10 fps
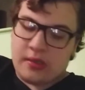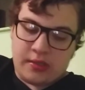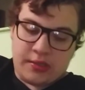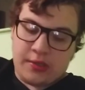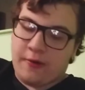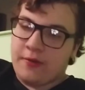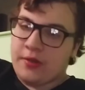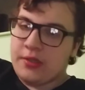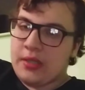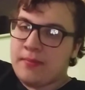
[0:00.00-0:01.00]
So
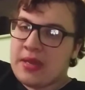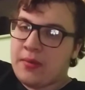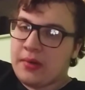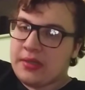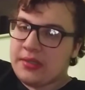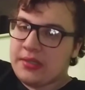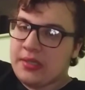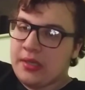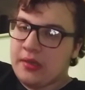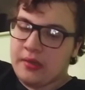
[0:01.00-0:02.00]
those are the main
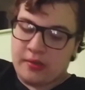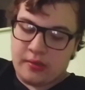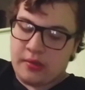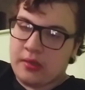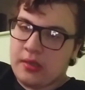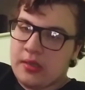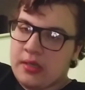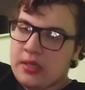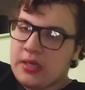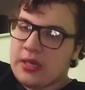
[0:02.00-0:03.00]
ones.
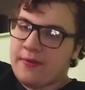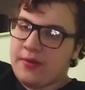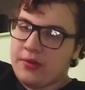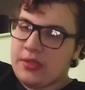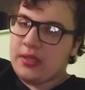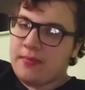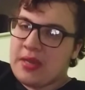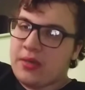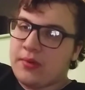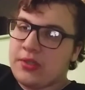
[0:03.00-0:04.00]
If those
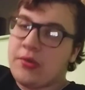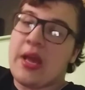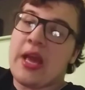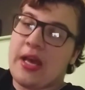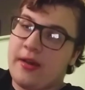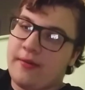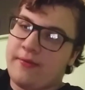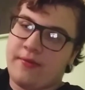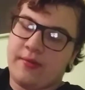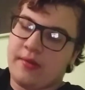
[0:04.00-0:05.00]
main ones you
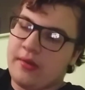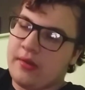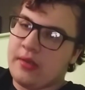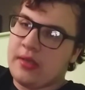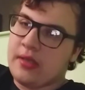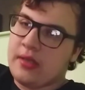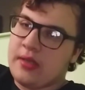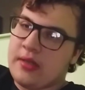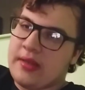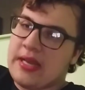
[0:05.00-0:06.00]
have,
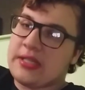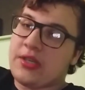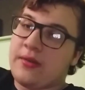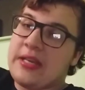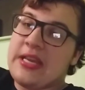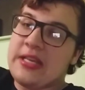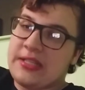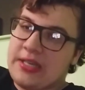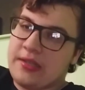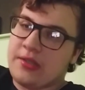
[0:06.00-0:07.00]
that's going to be
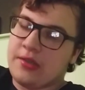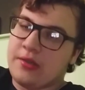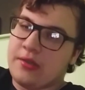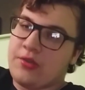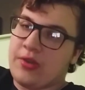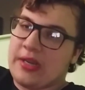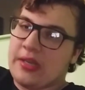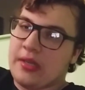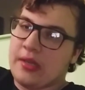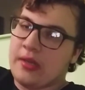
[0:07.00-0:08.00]
easy to
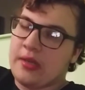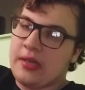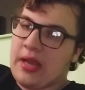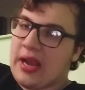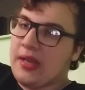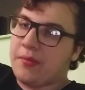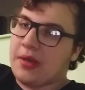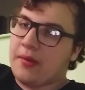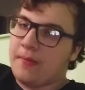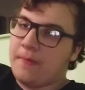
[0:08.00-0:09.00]
trick anyone.